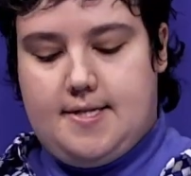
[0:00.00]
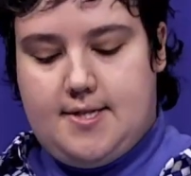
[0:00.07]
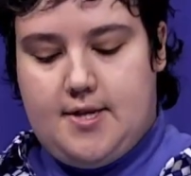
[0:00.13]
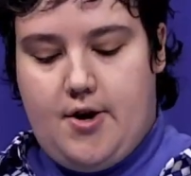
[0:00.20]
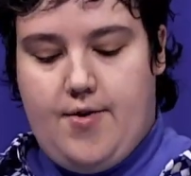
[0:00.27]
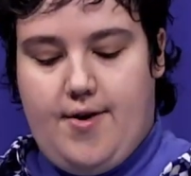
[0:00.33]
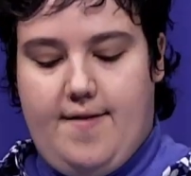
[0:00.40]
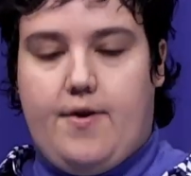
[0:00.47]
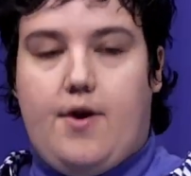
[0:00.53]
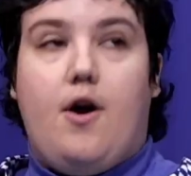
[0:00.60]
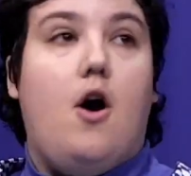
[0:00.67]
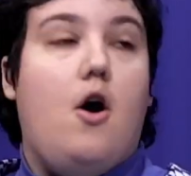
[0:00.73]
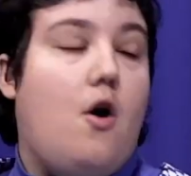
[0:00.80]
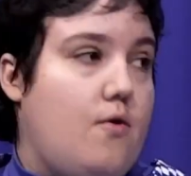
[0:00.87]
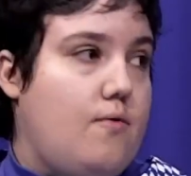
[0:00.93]
So if you're a
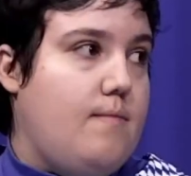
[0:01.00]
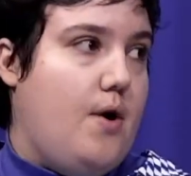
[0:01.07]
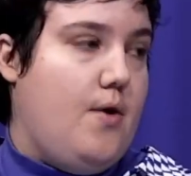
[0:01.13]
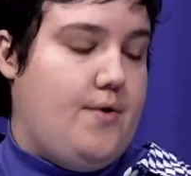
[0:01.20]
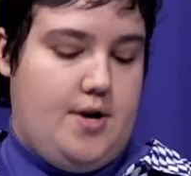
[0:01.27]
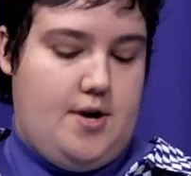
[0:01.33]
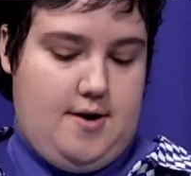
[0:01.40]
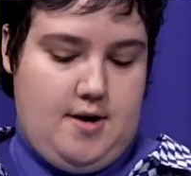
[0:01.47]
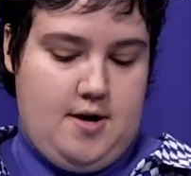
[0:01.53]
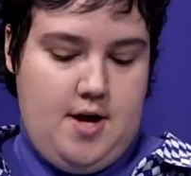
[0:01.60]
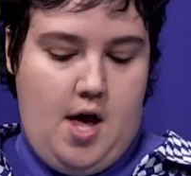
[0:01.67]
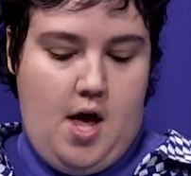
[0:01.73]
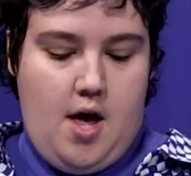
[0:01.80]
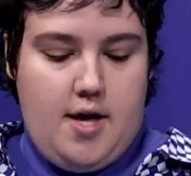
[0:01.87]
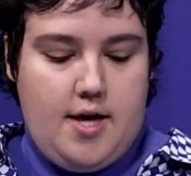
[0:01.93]
homeowner,
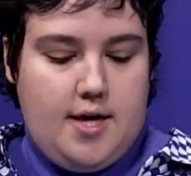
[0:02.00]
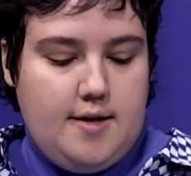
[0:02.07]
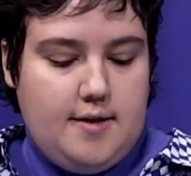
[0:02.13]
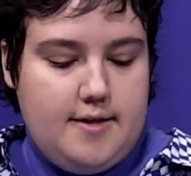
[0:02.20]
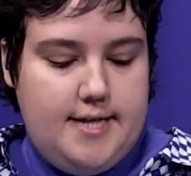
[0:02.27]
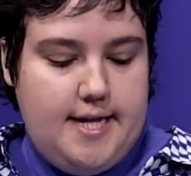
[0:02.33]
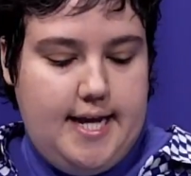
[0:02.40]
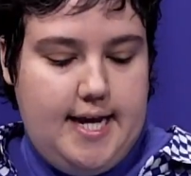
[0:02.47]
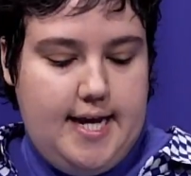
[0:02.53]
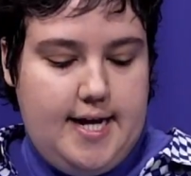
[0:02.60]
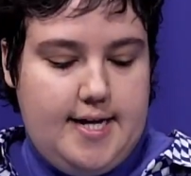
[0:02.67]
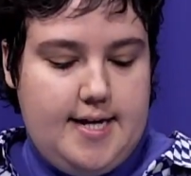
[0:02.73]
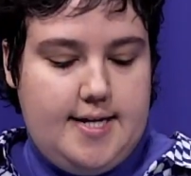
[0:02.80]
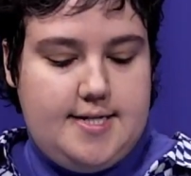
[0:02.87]
you'll need